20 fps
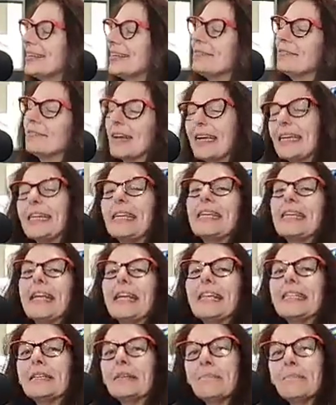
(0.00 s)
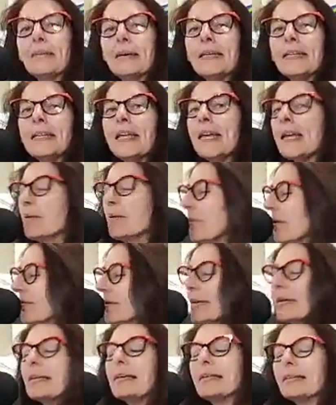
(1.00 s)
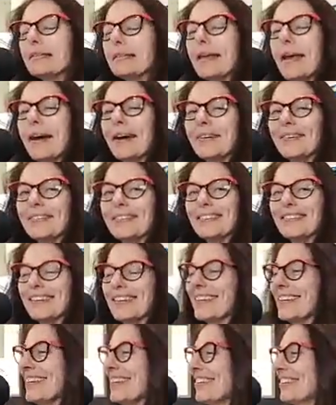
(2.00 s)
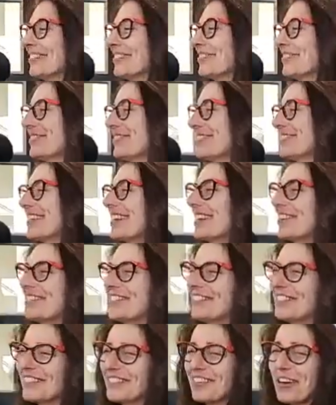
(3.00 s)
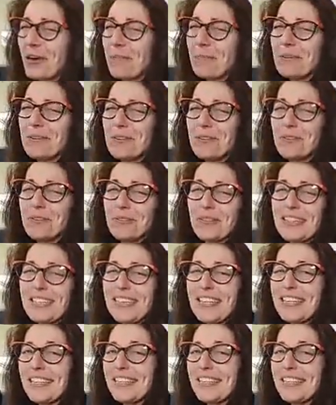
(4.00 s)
Rainy days and Monday won't get us down. I know. We're like, Carpenters, really?